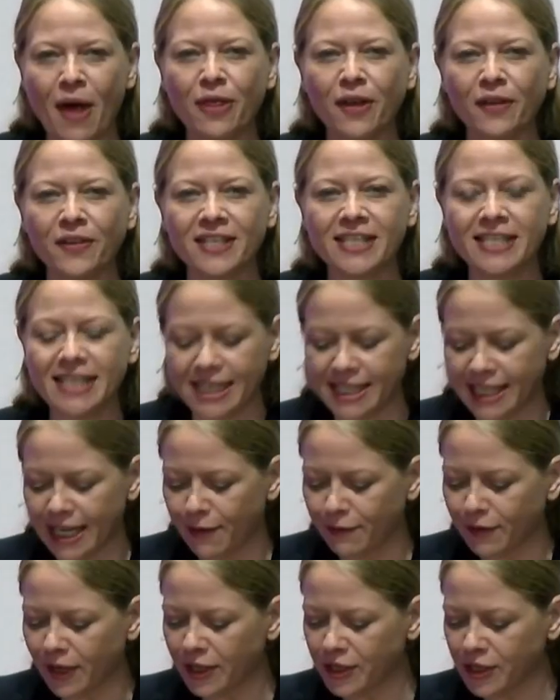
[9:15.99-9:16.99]
that the City
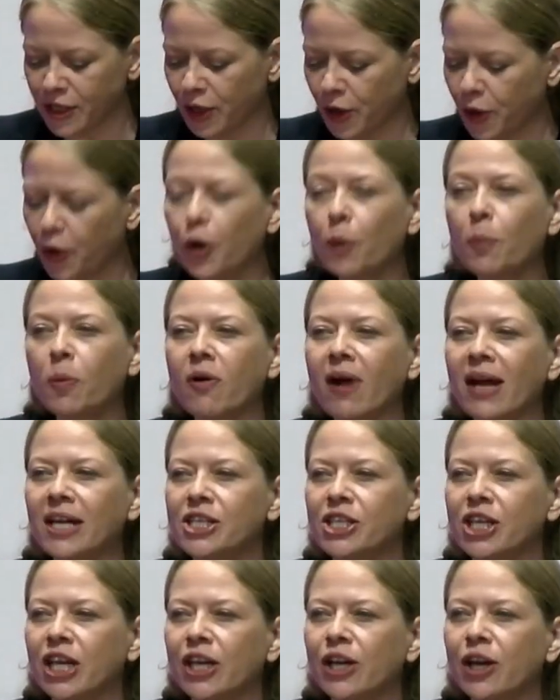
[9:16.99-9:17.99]
of London
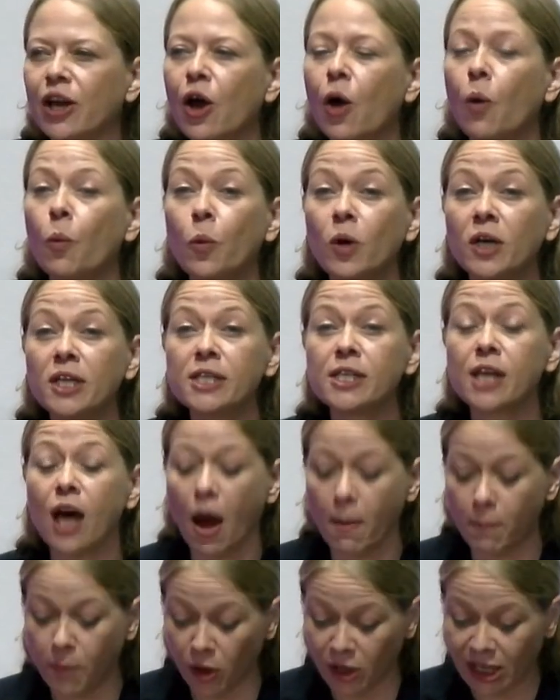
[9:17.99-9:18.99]
Corporation was
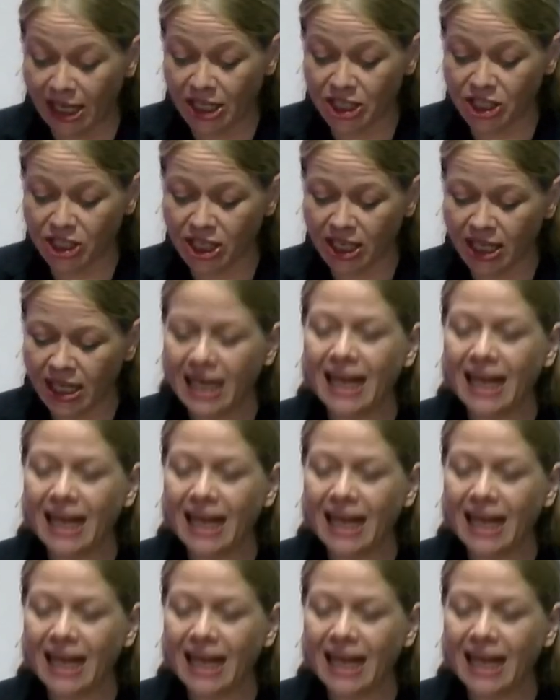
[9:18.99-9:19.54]
abolished.